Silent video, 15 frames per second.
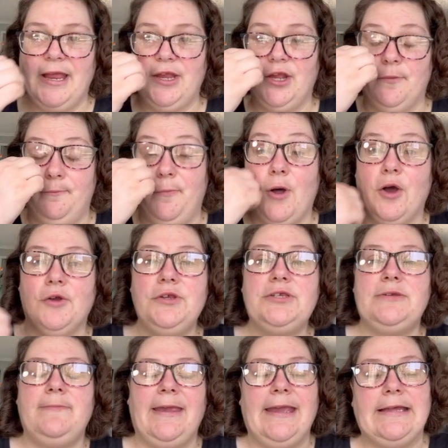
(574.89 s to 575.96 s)
you can
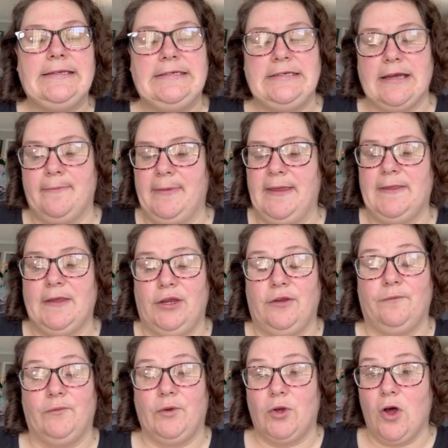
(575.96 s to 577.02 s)
post me a dummy that
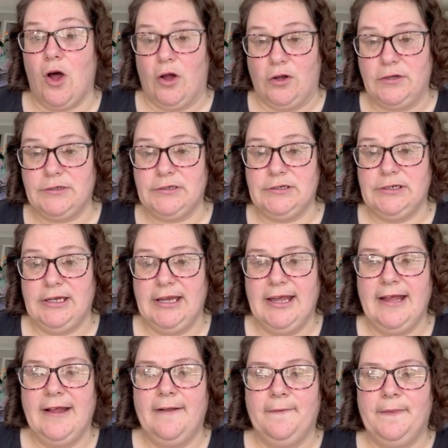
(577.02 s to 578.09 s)
you've got
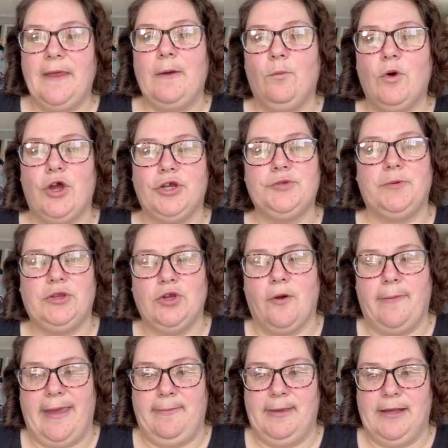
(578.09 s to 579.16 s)
that works with your
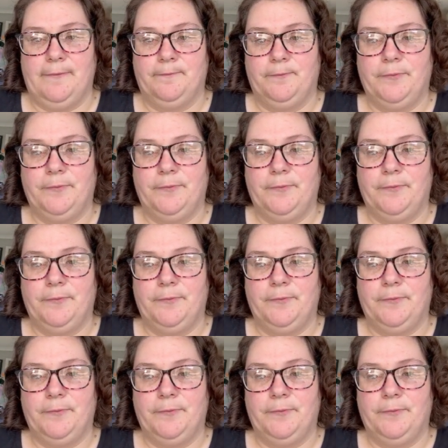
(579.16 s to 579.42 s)
baby.